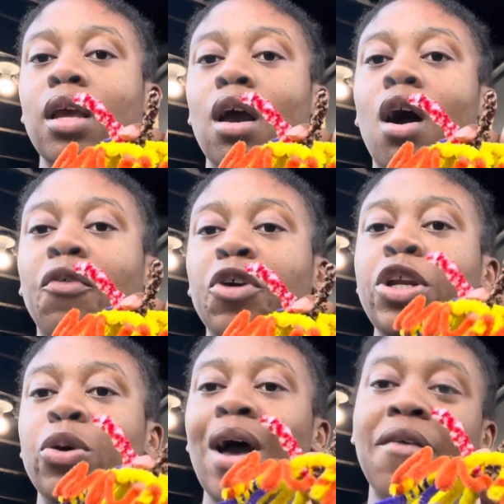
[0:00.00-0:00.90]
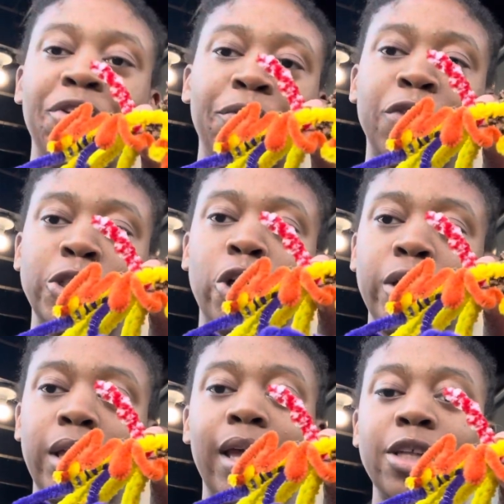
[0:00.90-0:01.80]
offering new avenue for
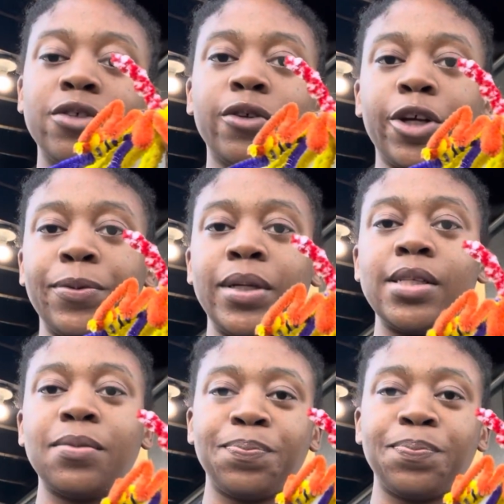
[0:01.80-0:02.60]
targeted cancer therapies.